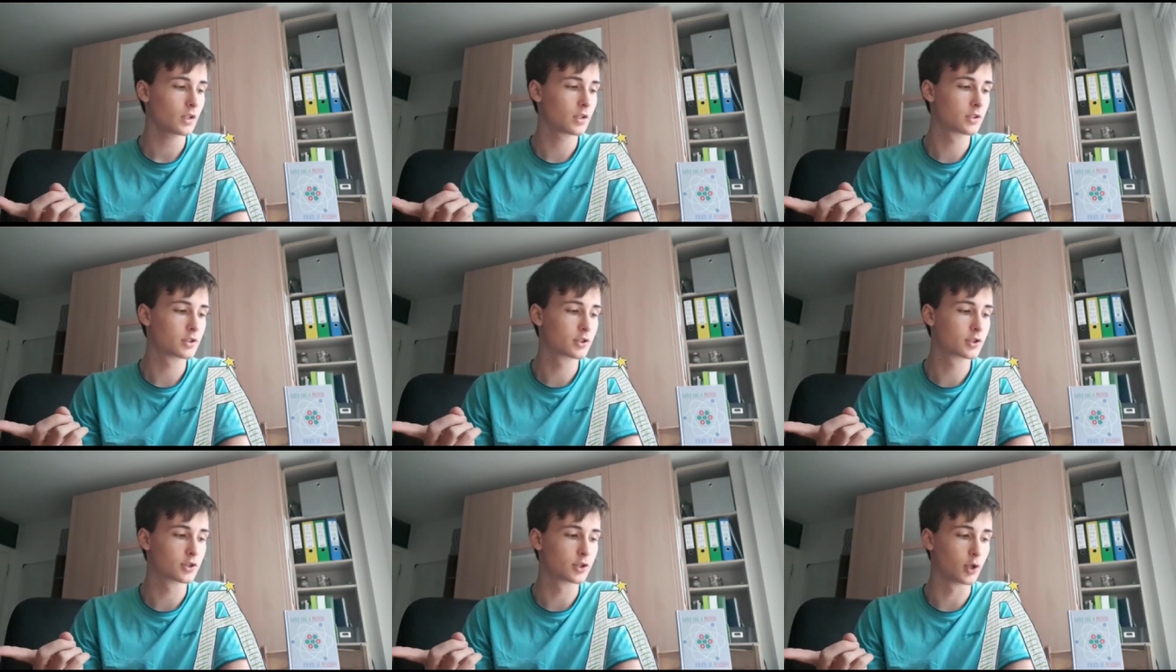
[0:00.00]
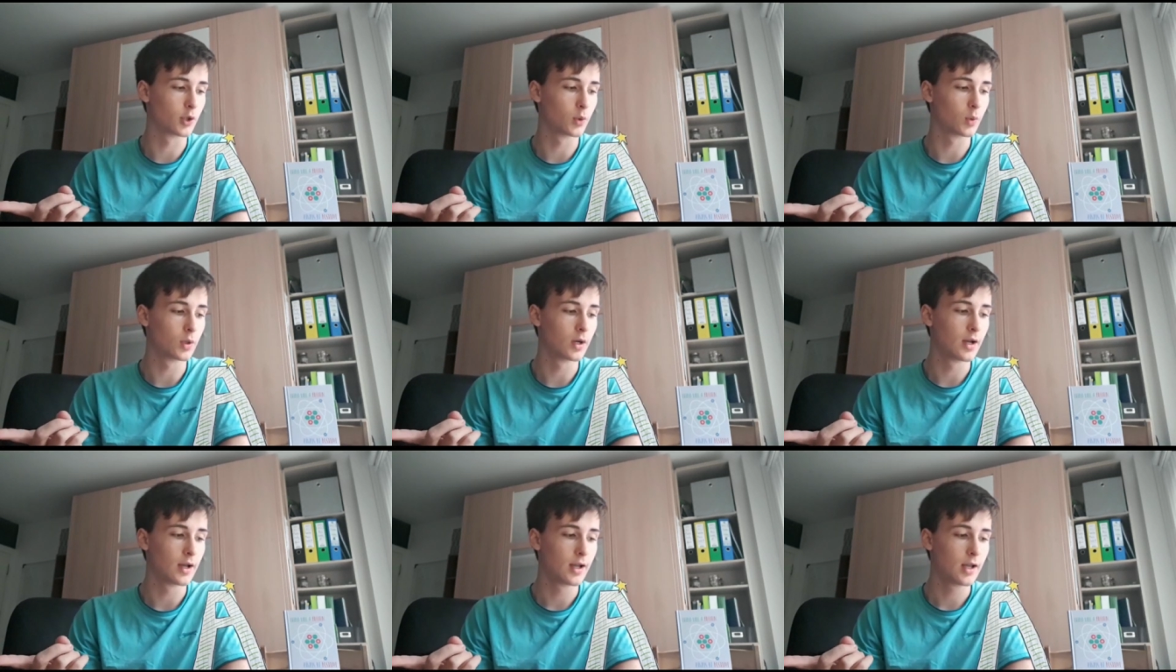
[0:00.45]

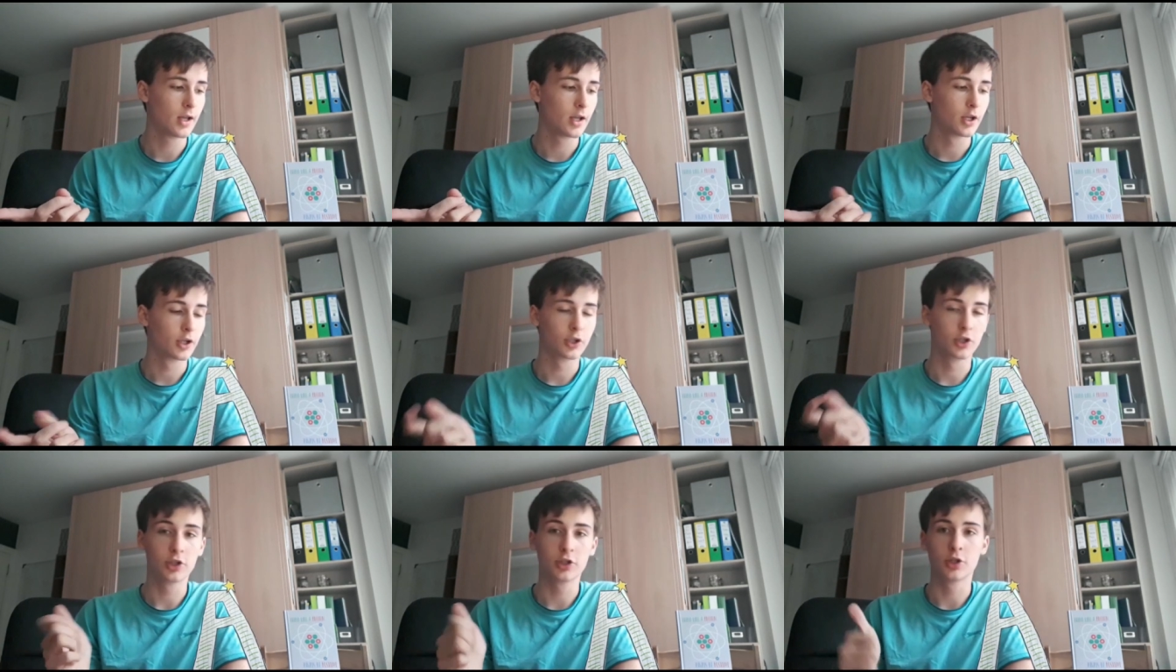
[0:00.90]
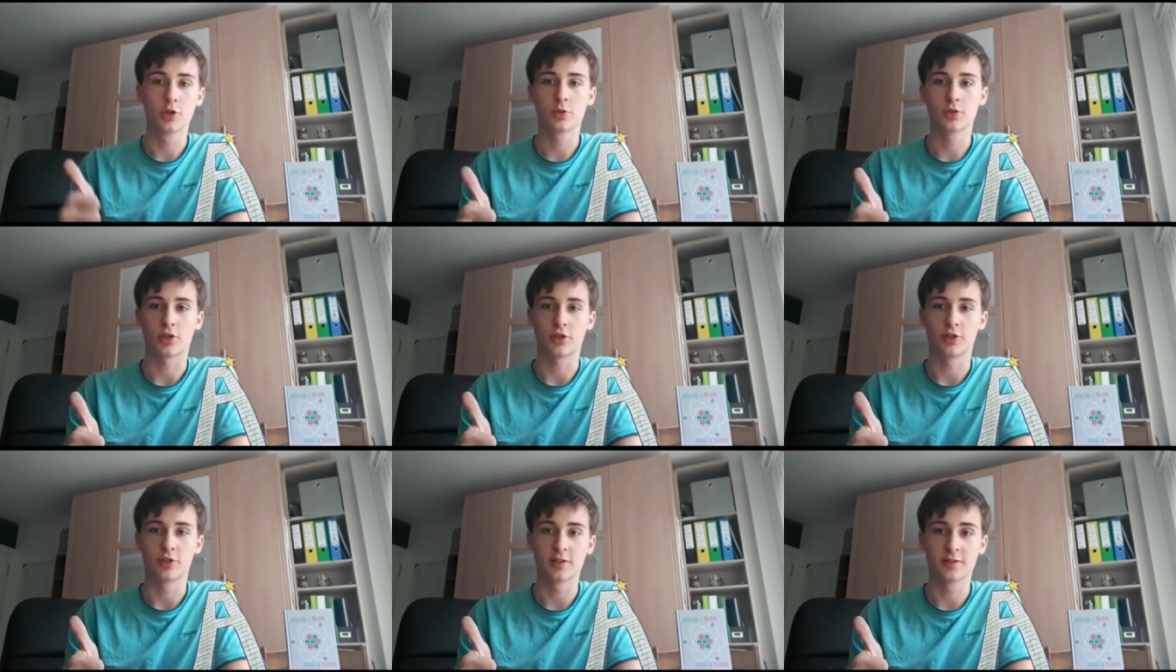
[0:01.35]
So good notes
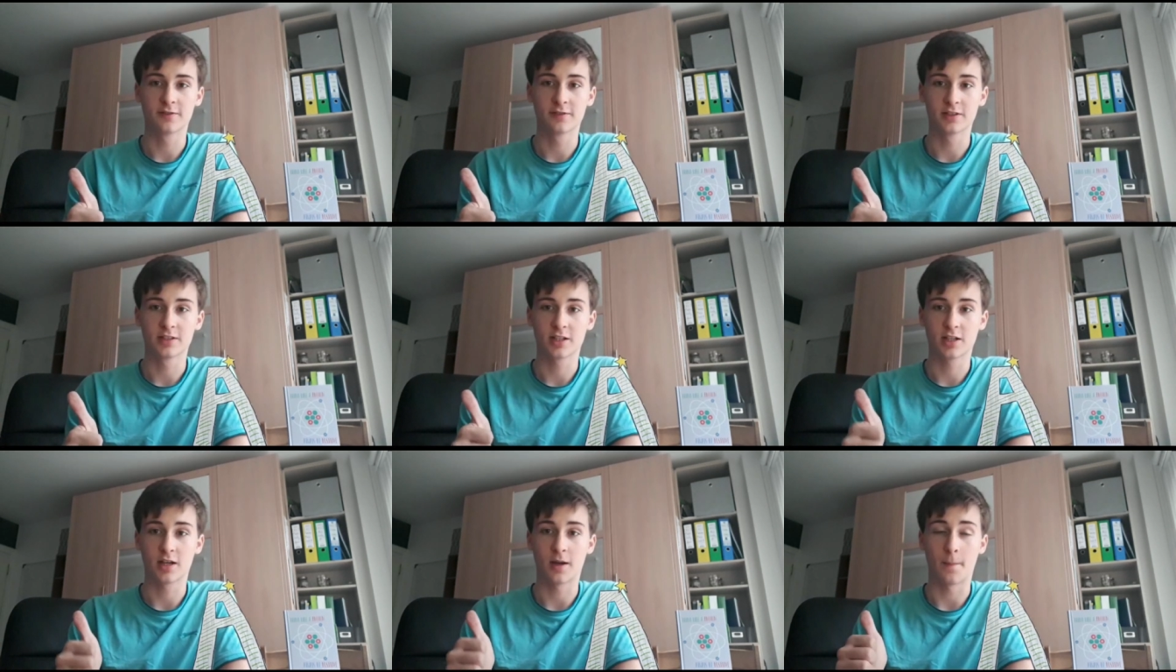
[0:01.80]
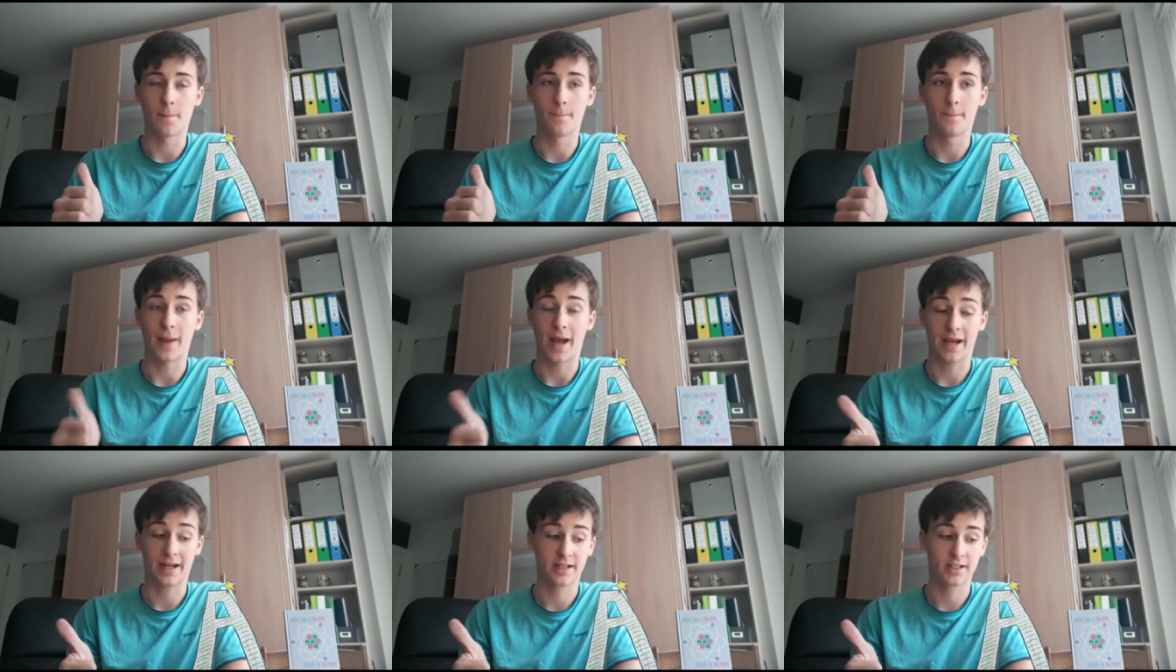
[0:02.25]
are useful to come
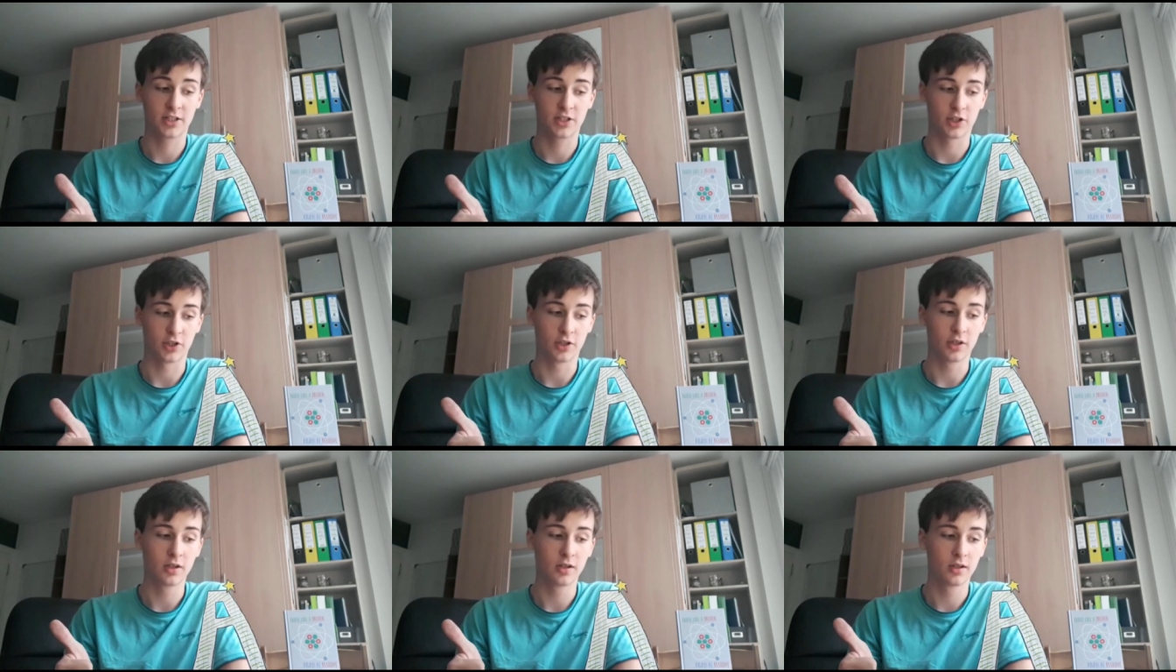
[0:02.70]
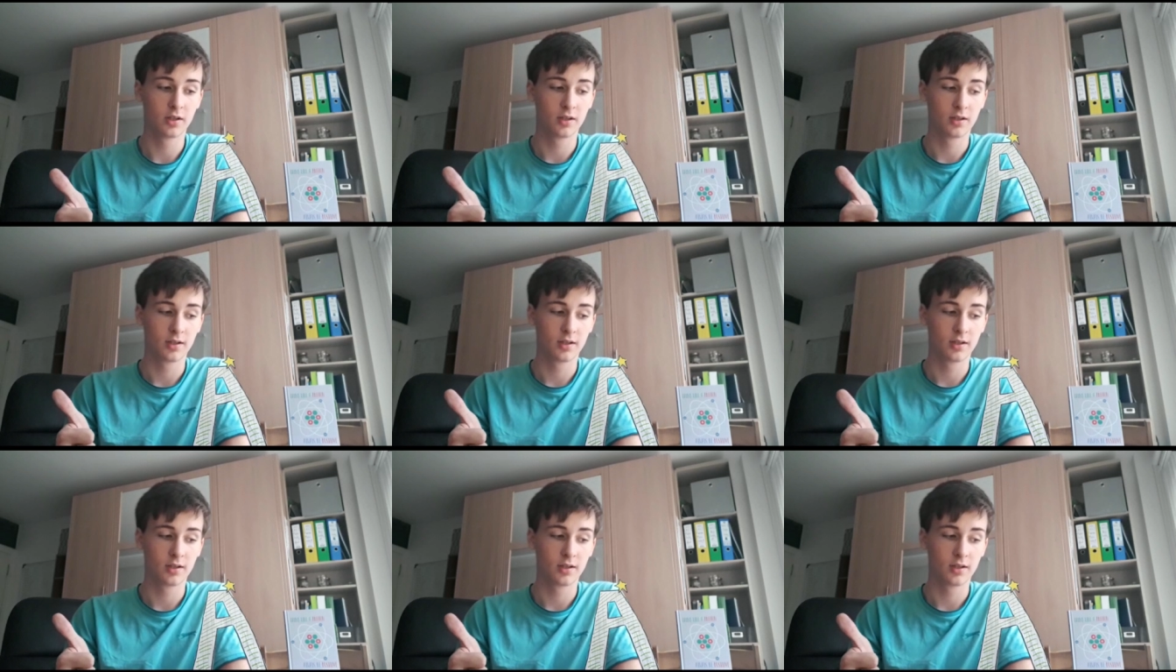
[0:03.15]
back to